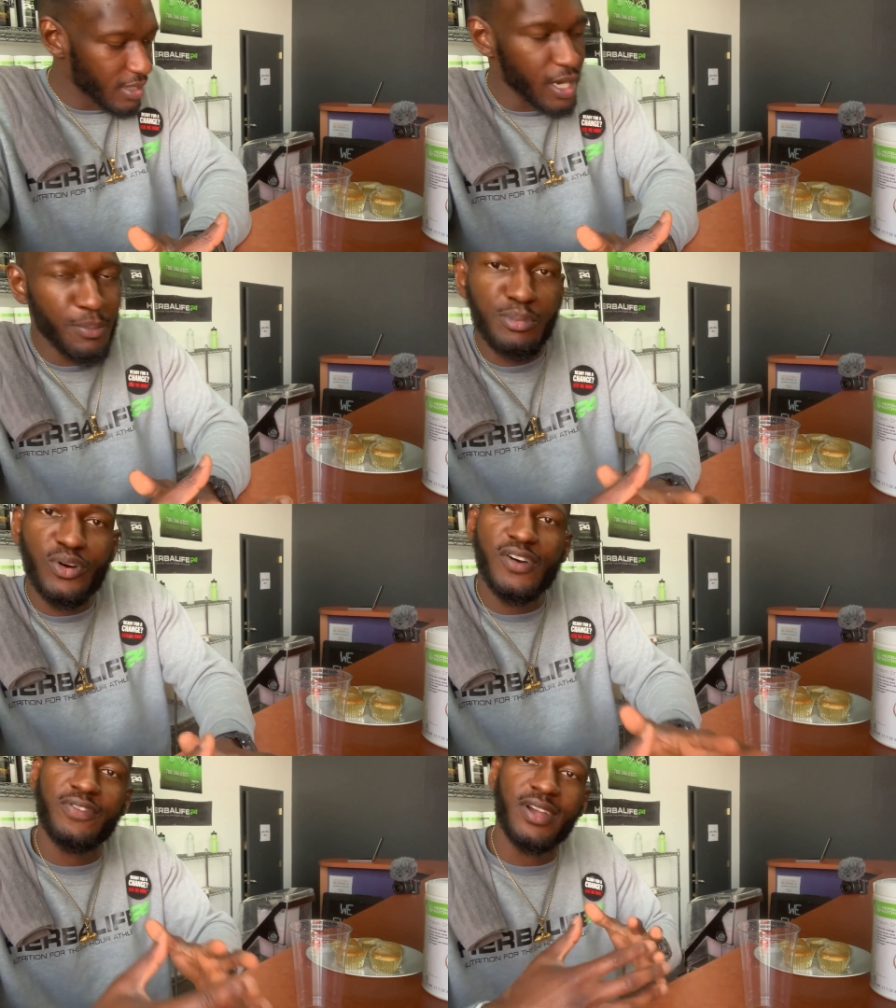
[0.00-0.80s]
um, i'm
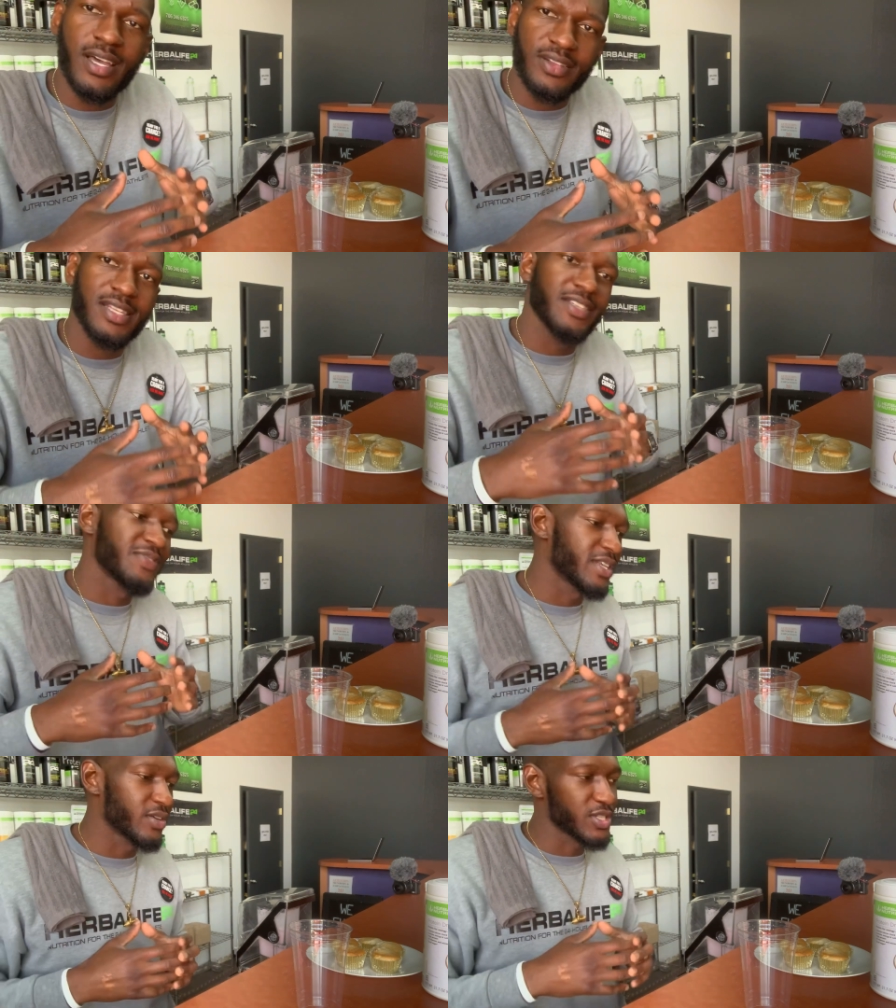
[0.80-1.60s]
going for health in this
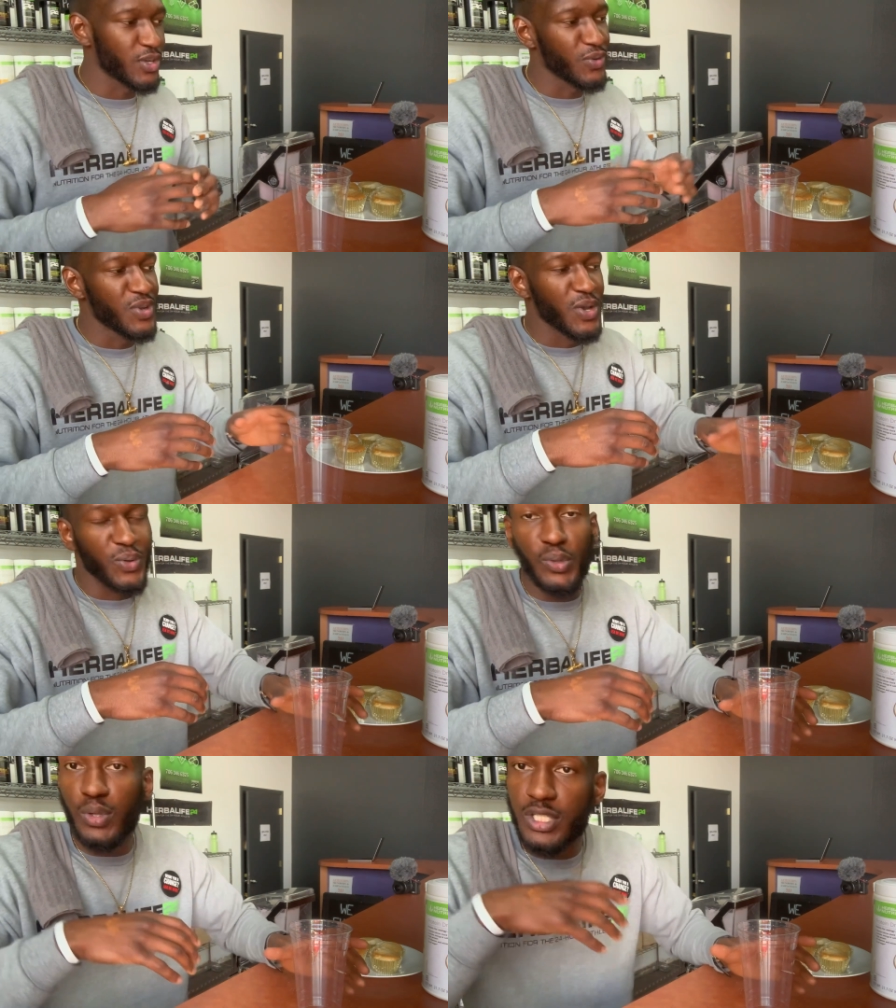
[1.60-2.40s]
video so
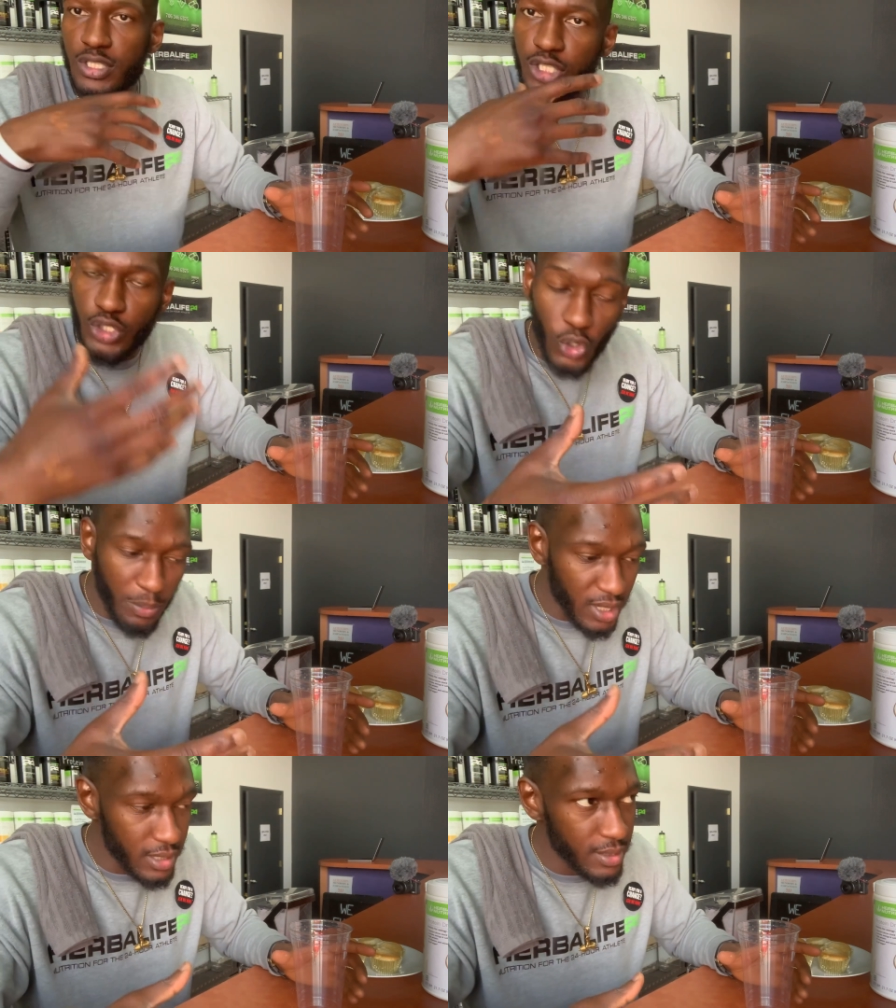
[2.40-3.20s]
we would
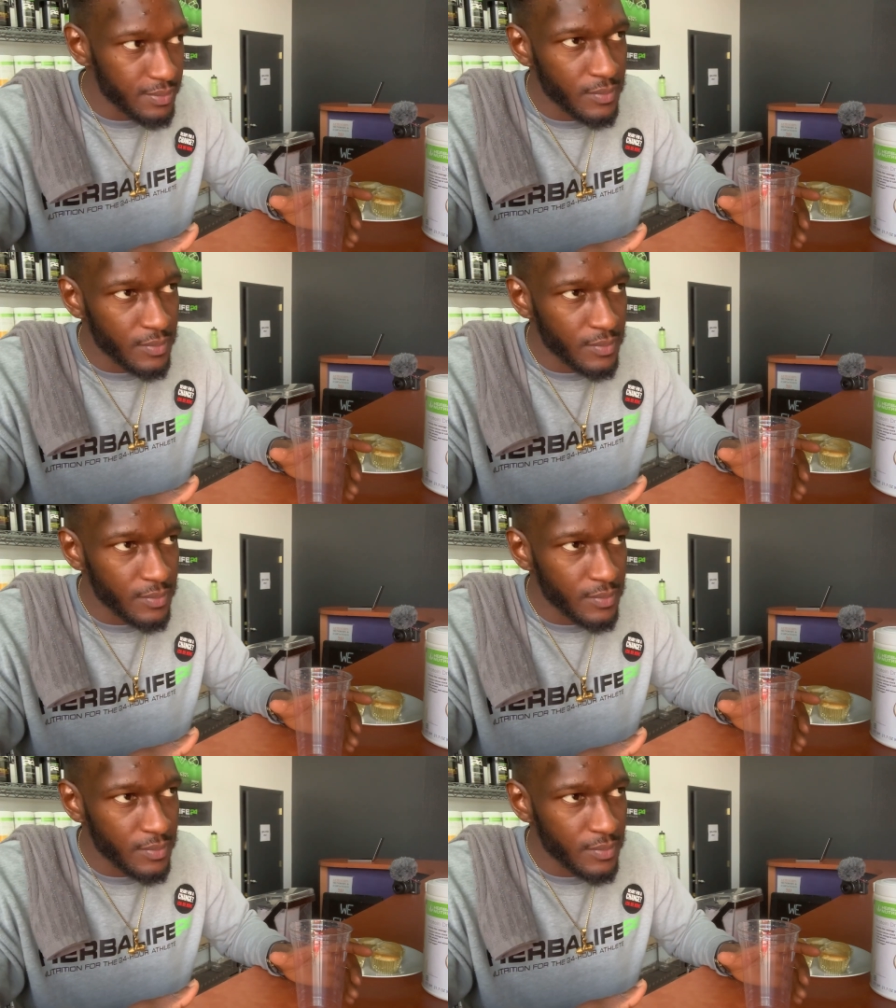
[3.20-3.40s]
normally